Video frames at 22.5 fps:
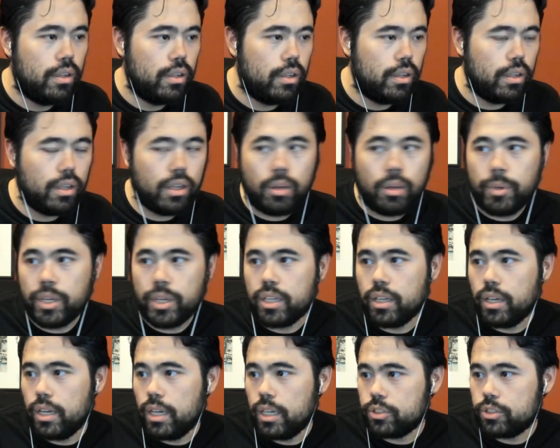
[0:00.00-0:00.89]
Oh my
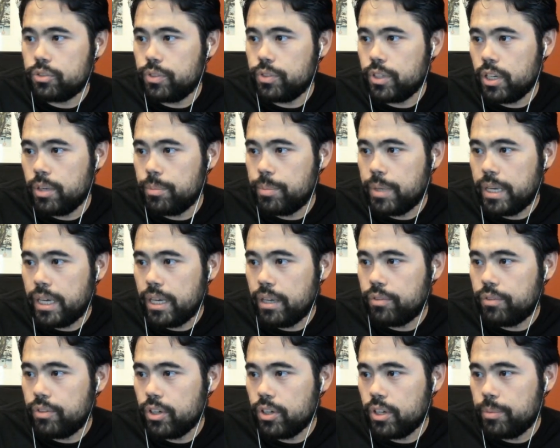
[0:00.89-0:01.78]
gosh, very
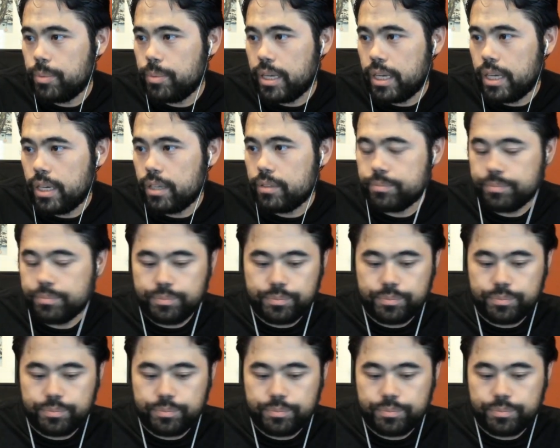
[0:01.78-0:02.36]
bad, very bad.